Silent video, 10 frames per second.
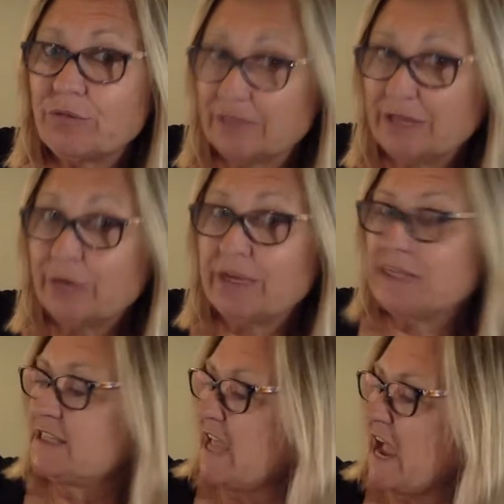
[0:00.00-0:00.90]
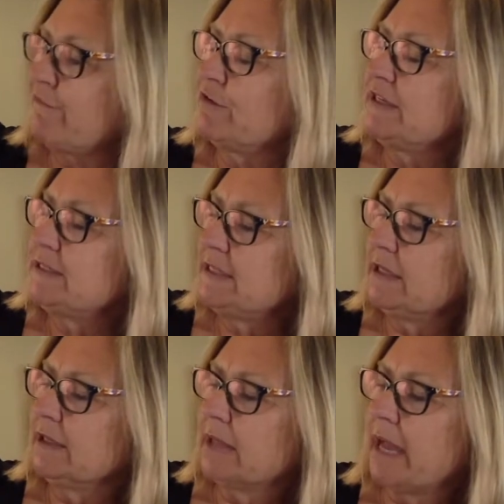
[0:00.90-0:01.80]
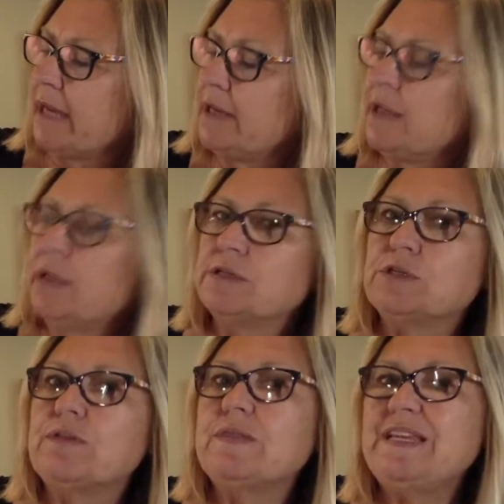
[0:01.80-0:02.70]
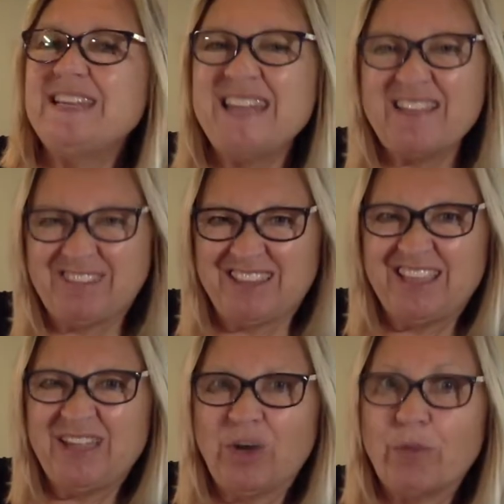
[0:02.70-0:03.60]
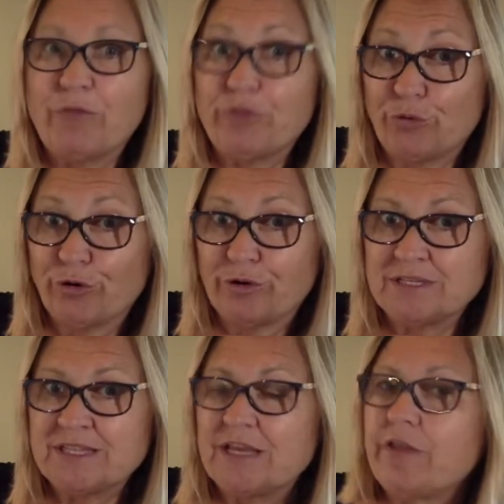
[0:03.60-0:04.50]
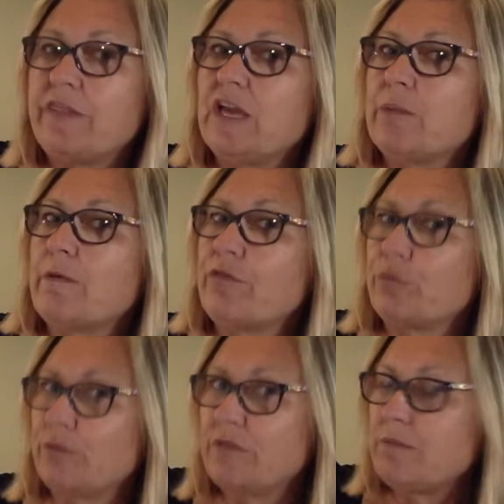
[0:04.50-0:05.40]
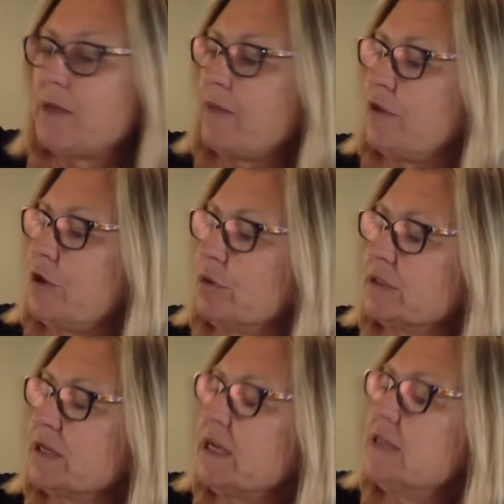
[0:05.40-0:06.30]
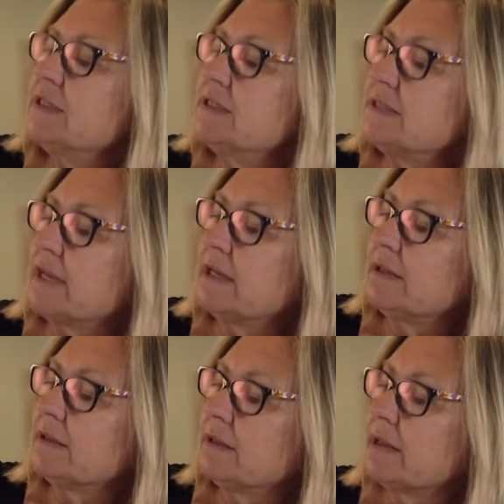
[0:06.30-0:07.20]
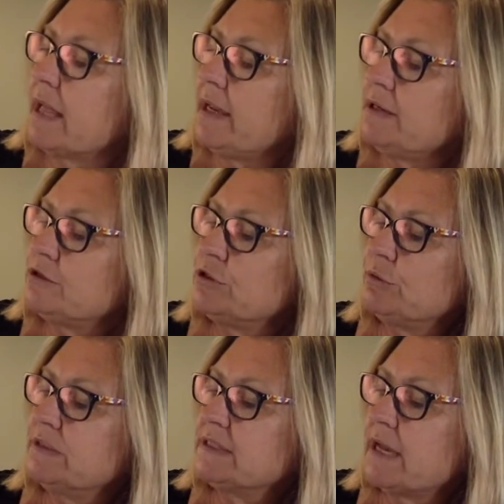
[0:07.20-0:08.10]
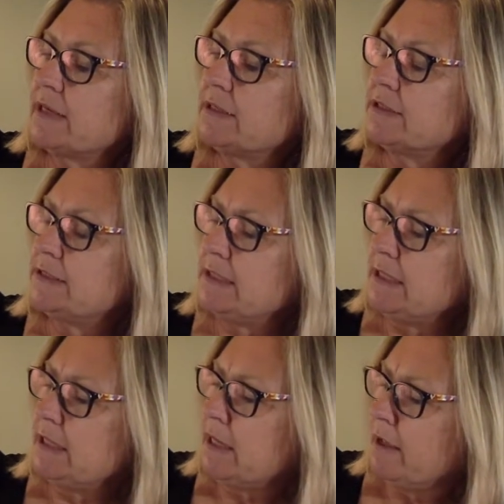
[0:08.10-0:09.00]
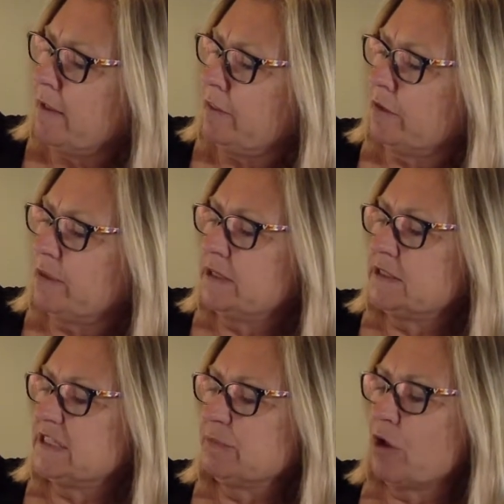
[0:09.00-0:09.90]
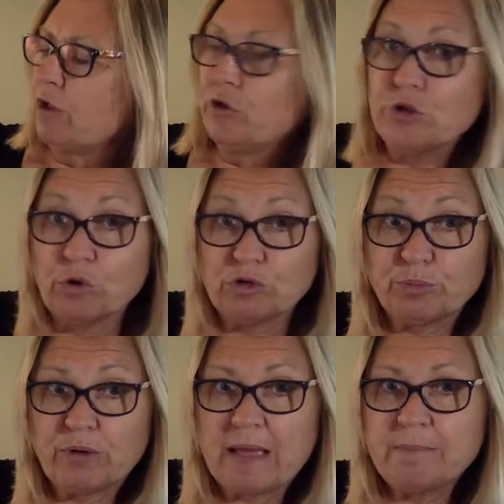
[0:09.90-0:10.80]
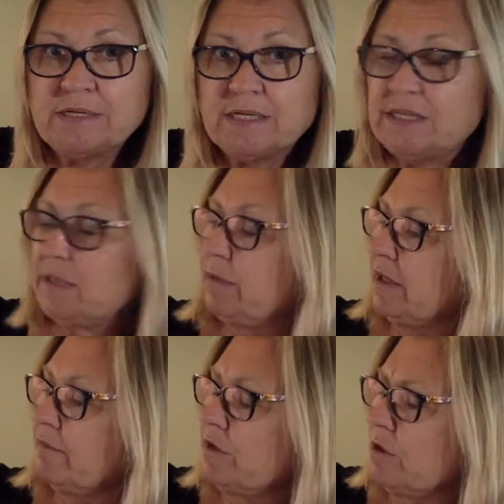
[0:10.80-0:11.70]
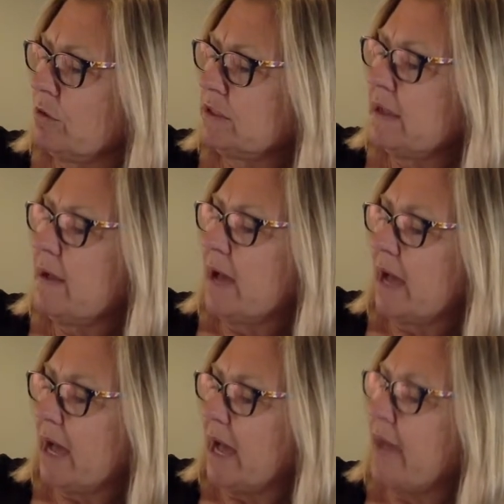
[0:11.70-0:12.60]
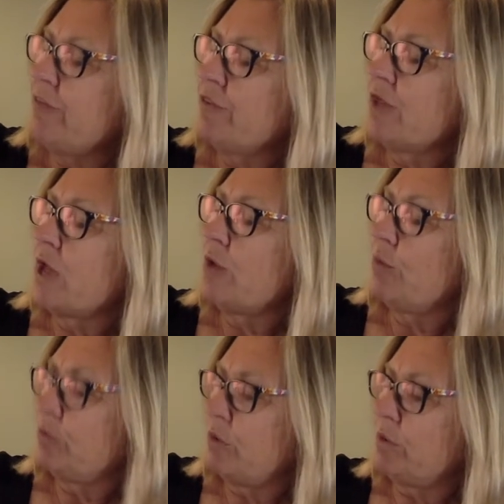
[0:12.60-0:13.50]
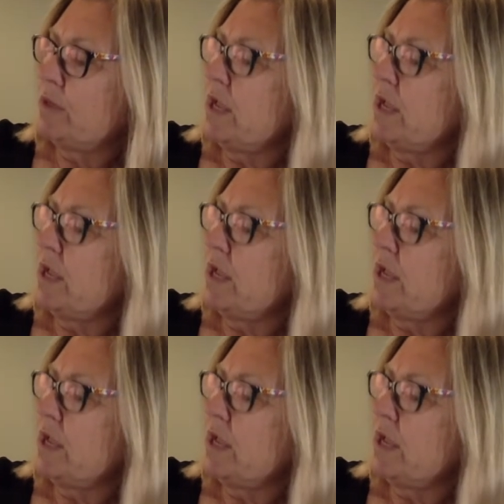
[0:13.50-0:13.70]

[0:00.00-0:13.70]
lyrics, every single line, so that they didn't have to think about the words. They could think about the rhythm and the note. The second line, 2, is on D. There is a small note prompt in the middle of the note. On the road,